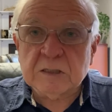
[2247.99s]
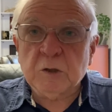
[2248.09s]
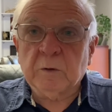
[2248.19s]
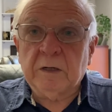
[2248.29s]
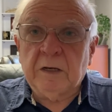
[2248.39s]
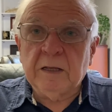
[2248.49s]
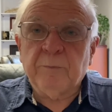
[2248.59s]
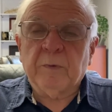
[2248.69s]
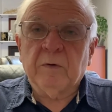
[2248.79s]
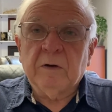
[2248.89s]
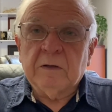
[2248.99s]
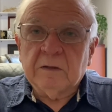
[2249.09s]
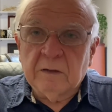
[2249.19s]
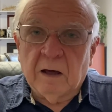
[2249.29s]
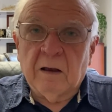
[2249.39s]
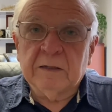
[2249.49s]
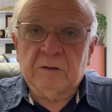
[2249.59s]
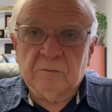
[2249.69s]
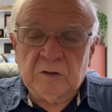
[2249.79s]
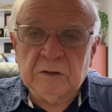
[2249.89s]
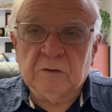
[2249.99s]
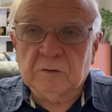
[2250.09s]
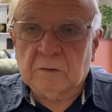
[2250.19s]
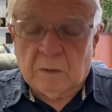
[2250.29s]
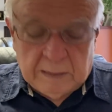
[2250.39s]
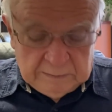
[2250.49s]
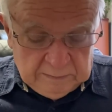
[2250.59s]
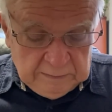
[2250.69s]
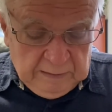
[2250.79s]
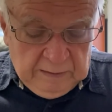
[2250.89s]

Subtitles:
to a deeper knowledge of Jesus Christ.